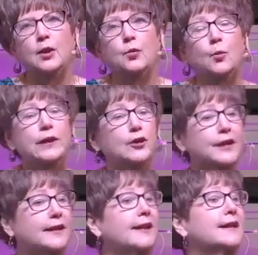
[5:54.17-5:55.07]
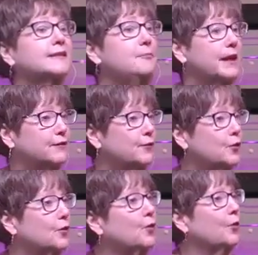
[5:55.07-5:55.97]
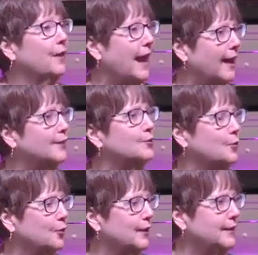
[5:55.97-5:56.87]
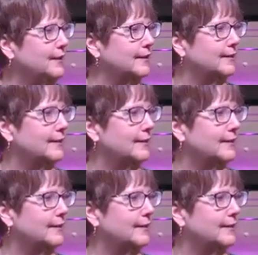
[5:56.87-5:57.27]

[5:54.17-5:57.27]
We look at it as a metaphor or an allegory